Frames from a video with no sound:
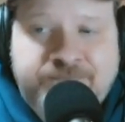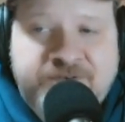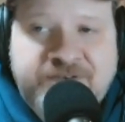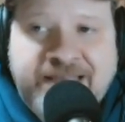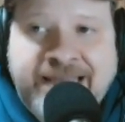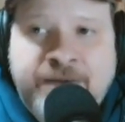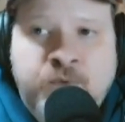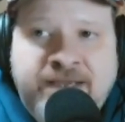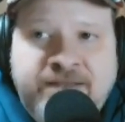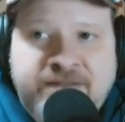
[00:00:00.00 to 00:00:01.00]
same
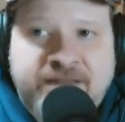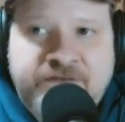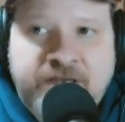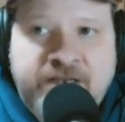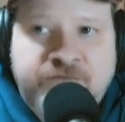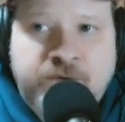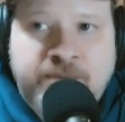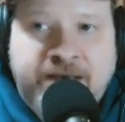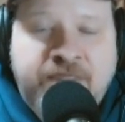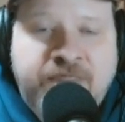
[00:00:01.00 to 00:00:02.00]
way that they've done it for
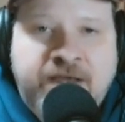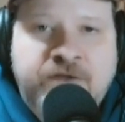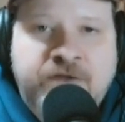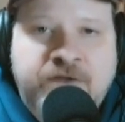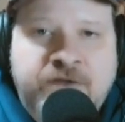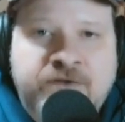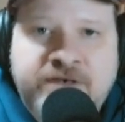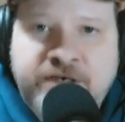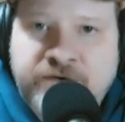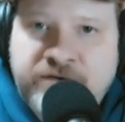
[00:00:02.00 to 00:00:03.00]
about 1,000
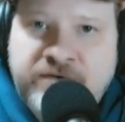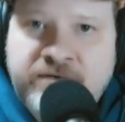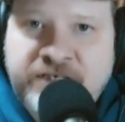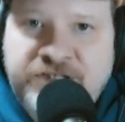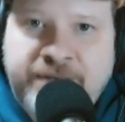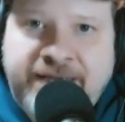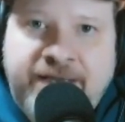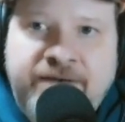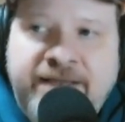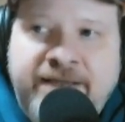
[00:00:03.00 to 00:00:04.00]
years in Japan.
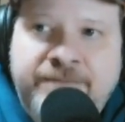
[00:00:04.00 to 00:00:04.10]
And